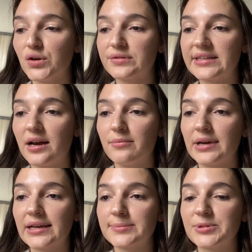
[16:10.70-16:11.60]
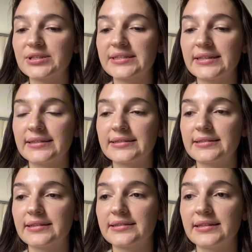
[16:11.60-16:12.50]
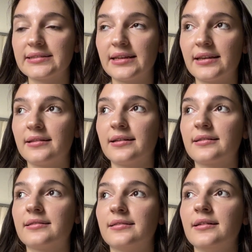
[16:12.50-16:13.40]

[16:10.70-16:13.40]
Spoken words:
some experts they say like